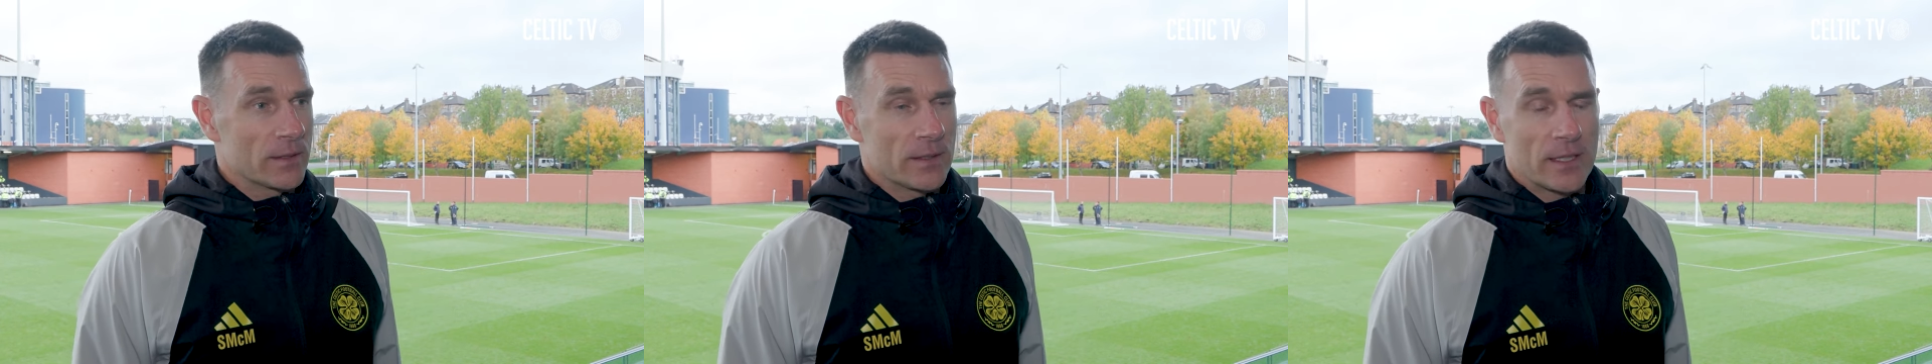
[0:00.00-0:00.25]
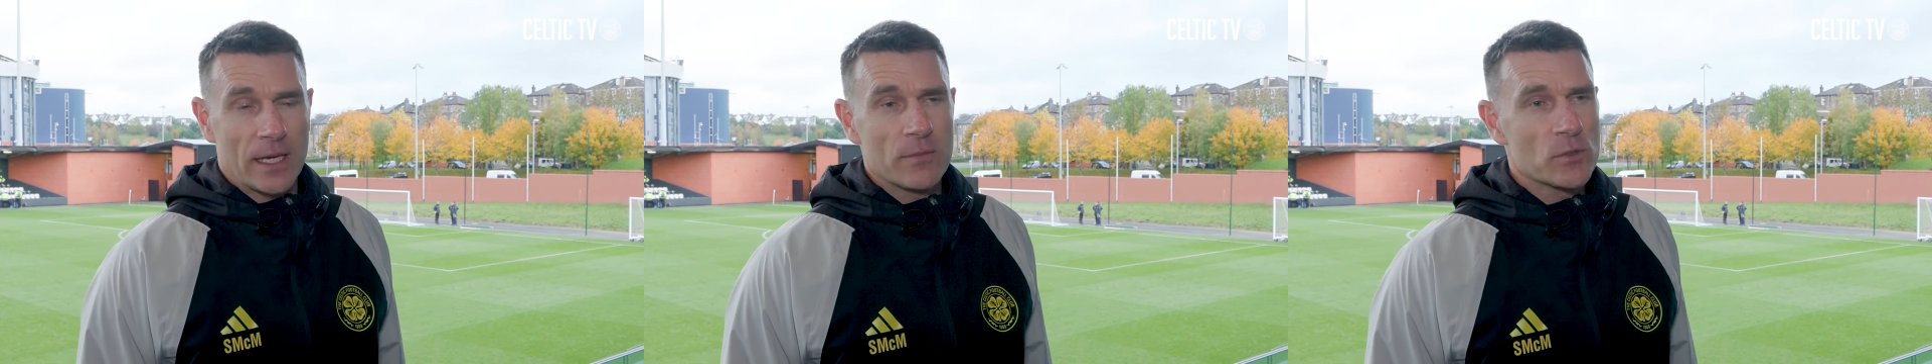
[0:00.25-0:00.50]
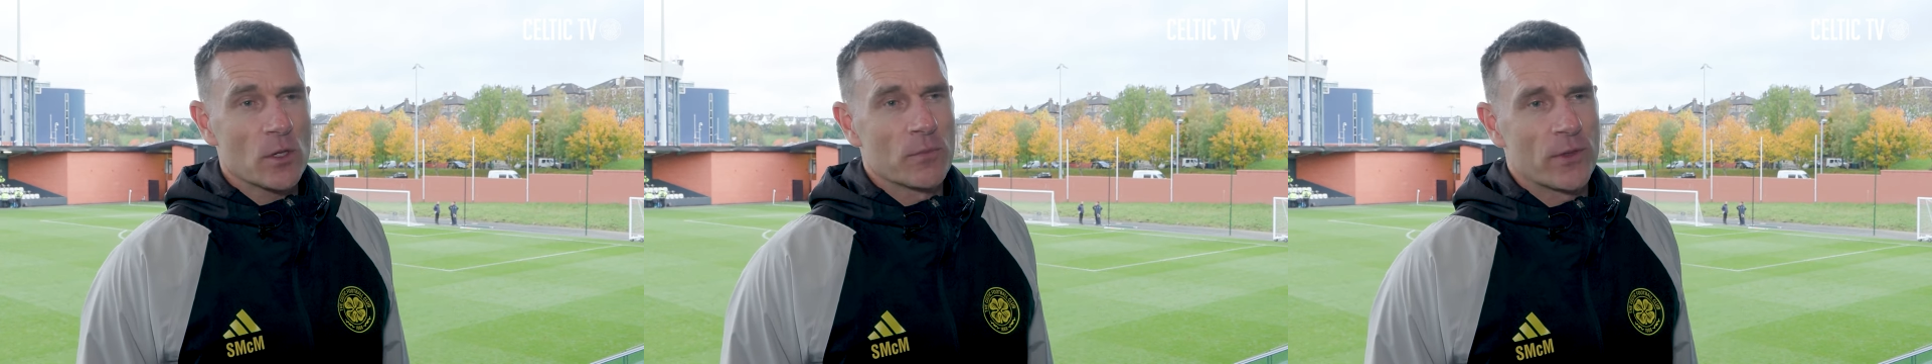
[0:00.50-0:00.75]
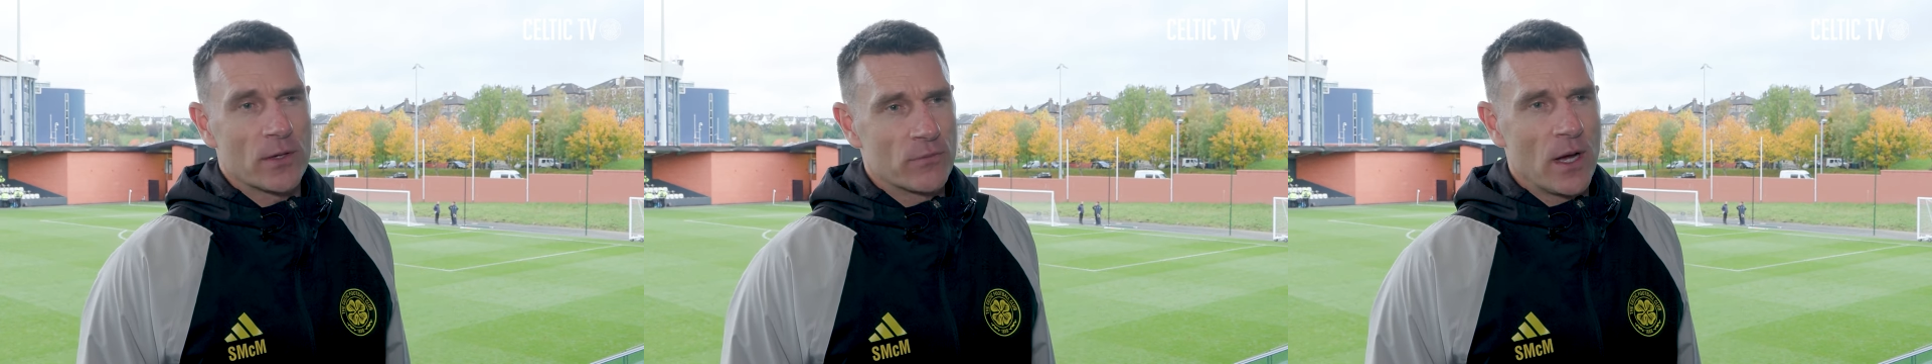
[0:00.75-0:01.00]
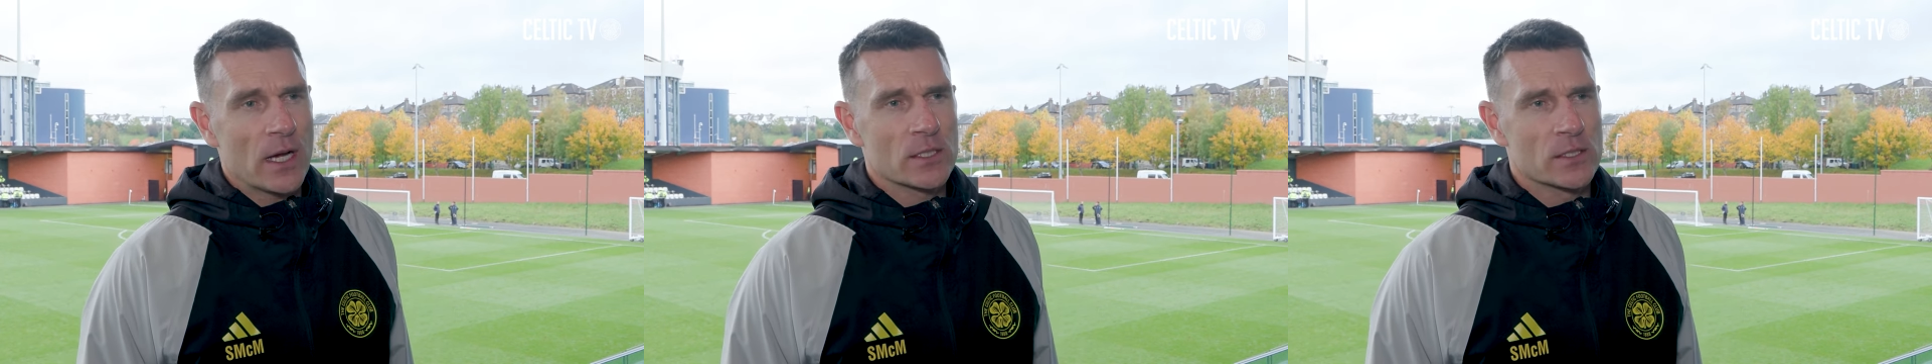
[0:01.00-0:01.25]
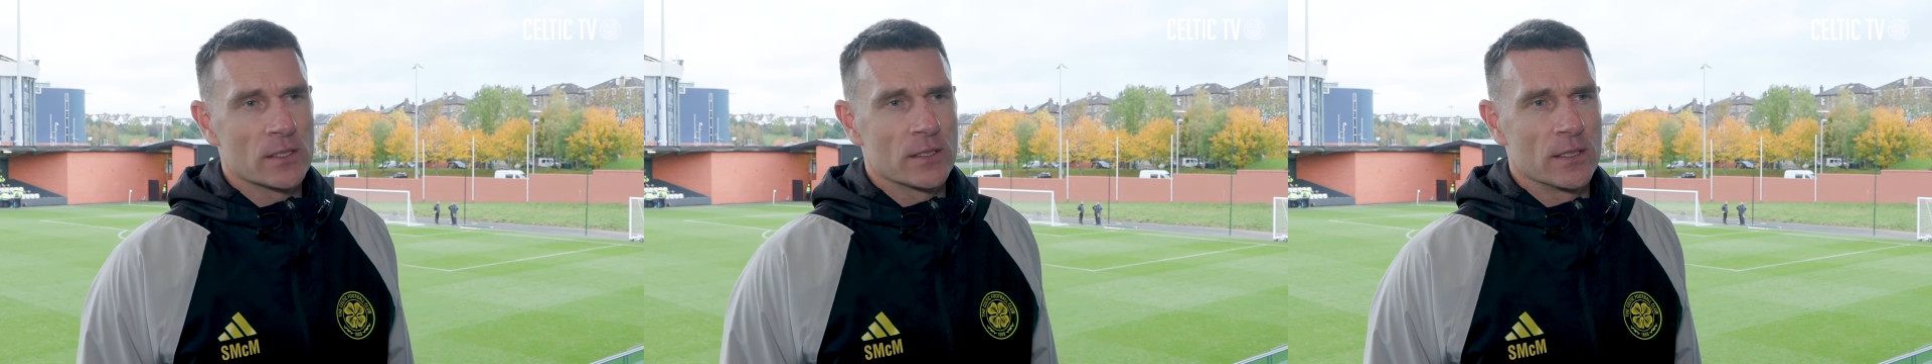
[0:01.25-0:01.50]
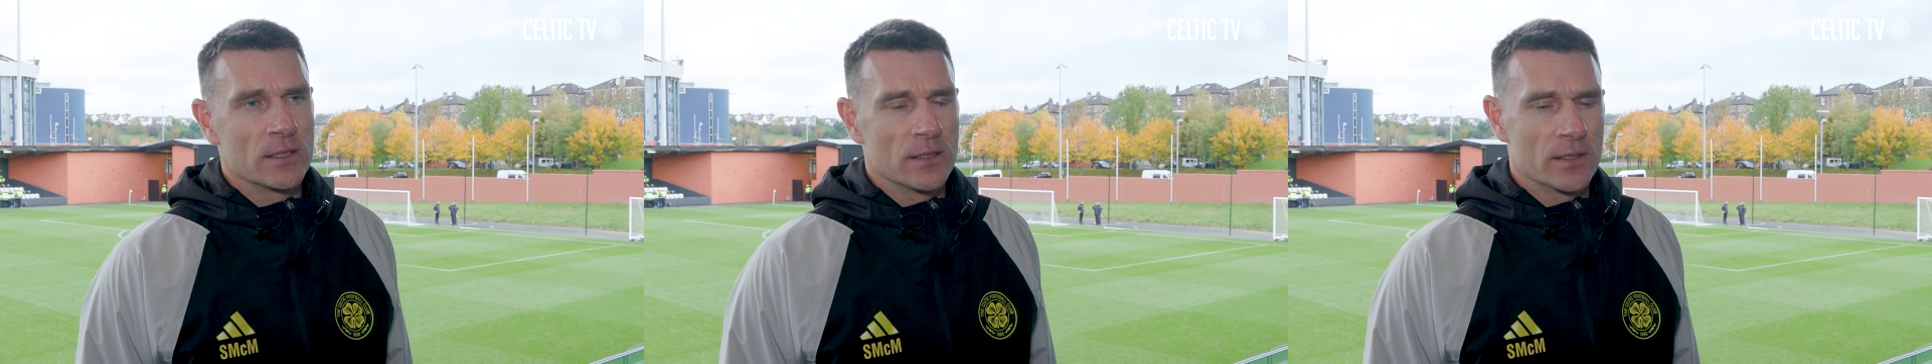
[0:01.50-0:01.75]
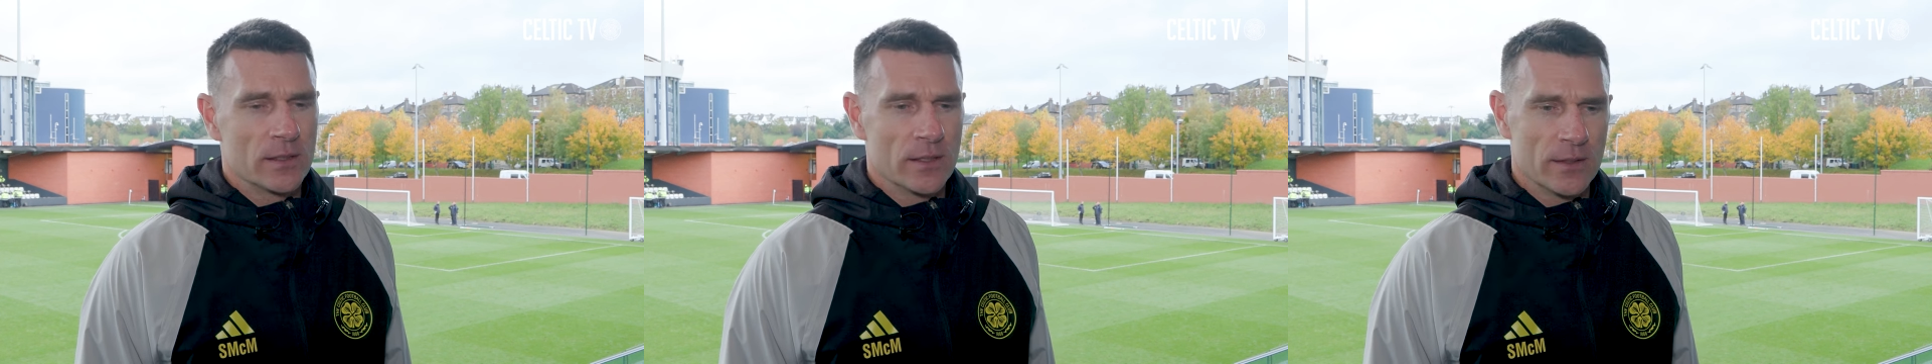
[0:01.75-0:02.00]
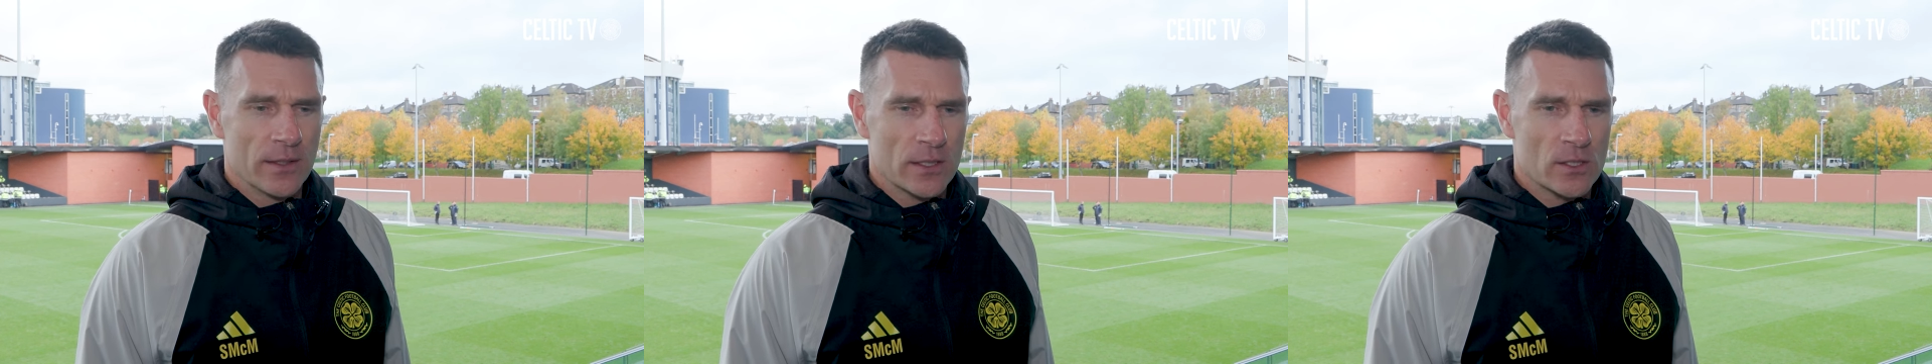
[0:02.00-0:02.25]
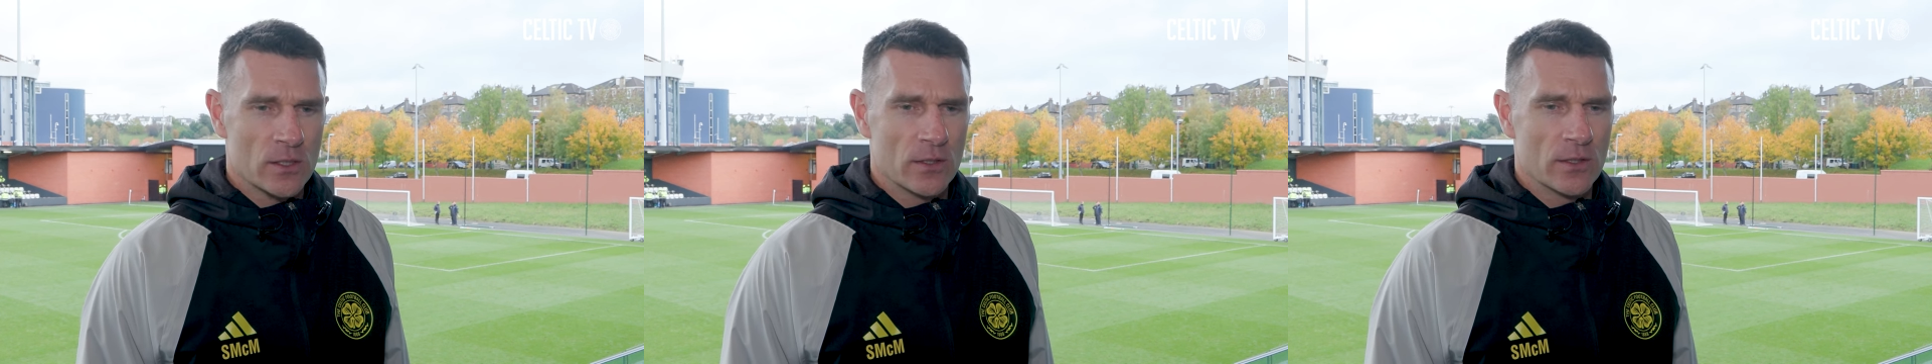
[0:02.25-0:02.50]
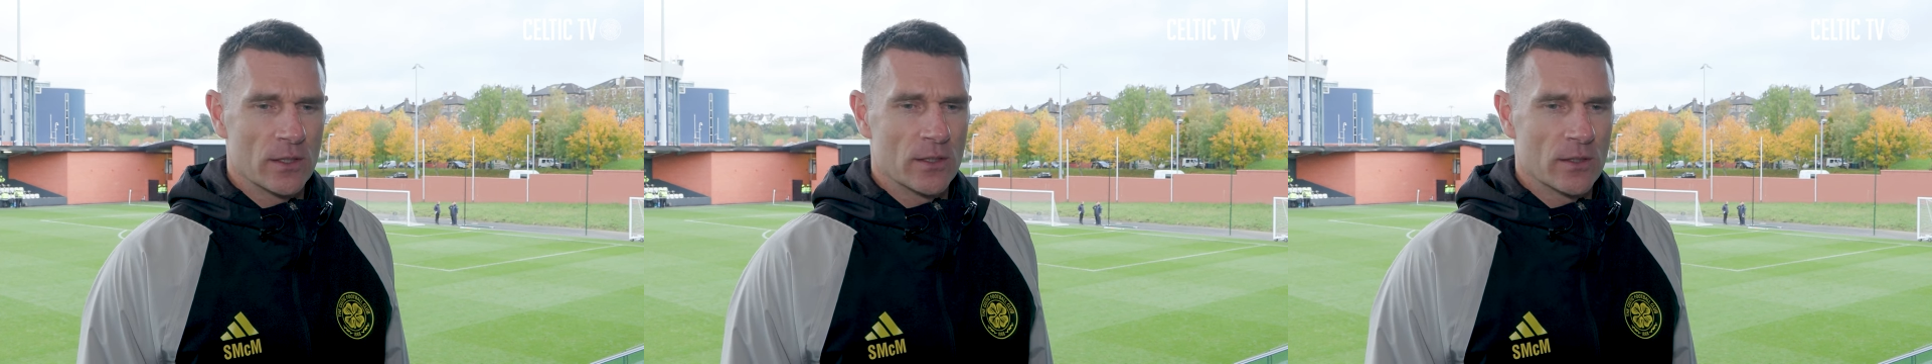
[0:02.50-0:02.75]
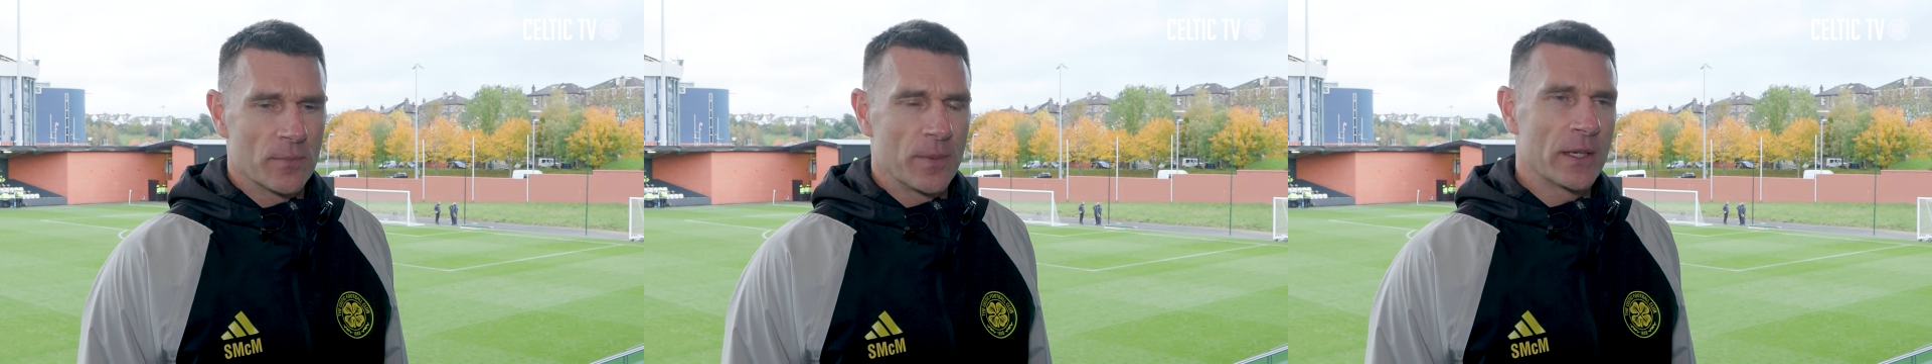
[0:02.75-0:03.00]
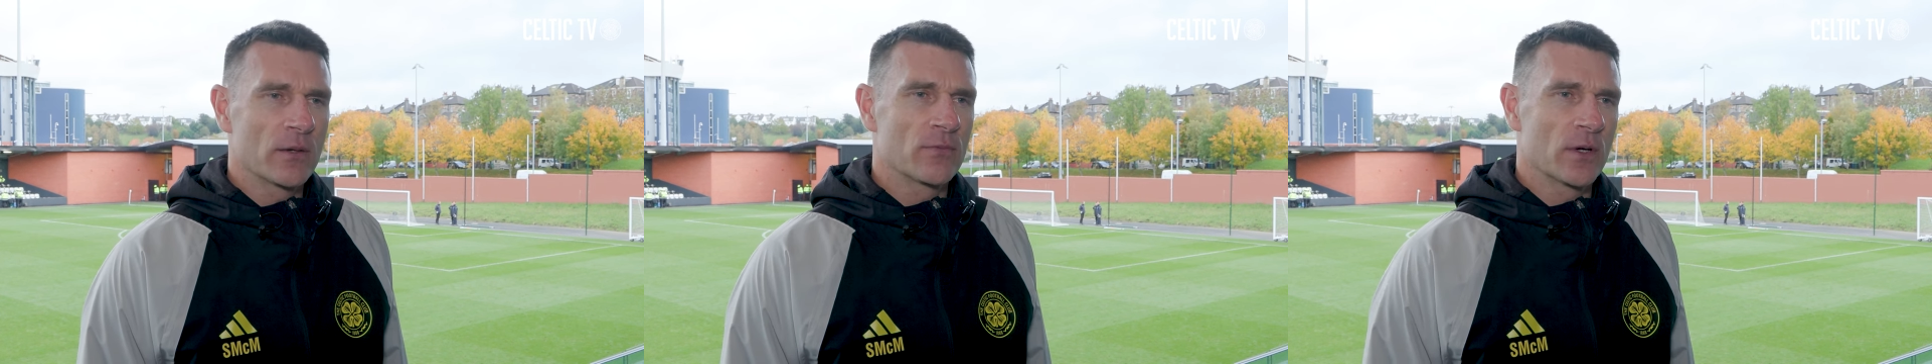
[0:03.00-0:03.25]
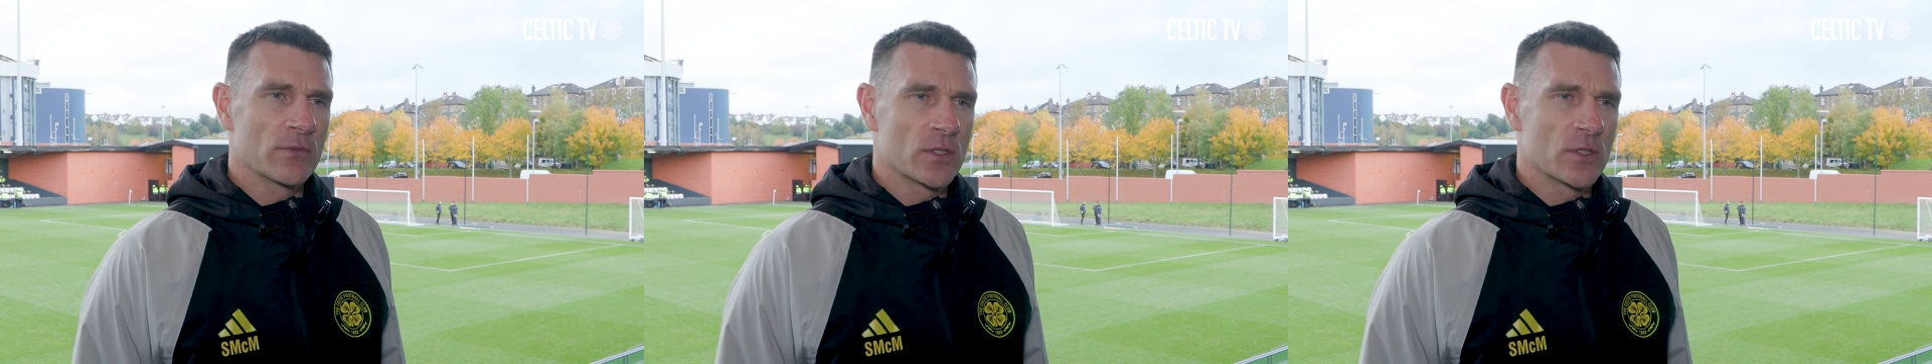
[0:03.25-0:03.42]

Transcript: The games come thick and fast, and that's the benefit.